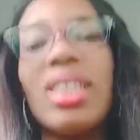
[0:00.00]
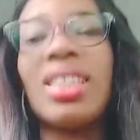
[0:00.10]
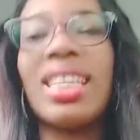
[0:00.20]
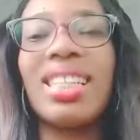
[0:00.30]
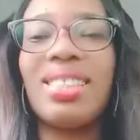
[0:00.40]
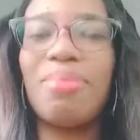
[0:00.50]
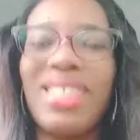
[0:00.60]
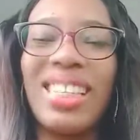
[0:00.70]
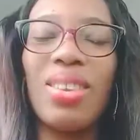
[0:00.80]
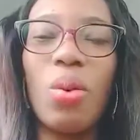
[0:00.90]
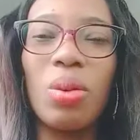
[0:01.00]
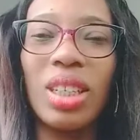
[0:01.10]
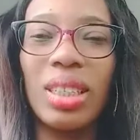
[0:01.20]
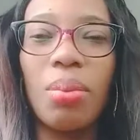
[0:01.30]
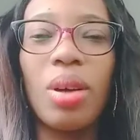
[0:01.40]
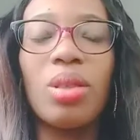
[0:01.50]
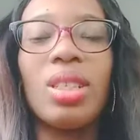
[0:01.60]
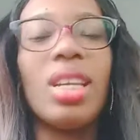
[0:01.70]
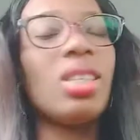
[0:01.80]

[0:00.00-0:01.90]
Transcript: So that's basically what we talked about today.